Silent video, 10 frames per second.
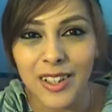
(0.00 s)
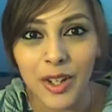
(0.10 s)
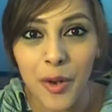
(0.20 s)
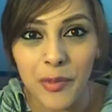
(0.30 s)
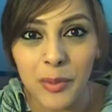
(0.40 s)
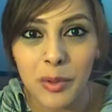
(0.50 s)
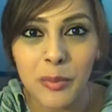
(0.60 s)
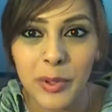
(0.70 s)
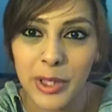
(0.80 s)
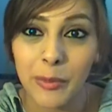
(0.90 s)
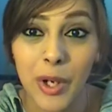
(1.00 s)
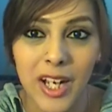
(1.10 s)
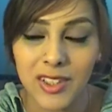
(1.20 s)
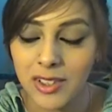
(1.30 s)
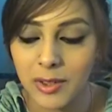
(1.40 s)
uncomfortable, but it
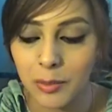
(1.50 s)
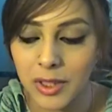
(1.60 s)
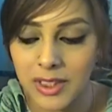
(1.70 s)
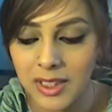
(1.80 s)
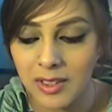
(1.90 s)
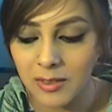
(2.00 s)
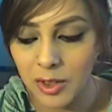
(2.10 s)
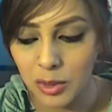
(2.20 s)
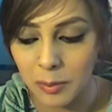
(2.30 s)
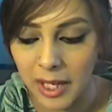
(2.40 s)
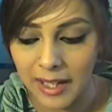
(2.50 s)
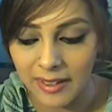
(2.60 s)
actually wasn't too bad.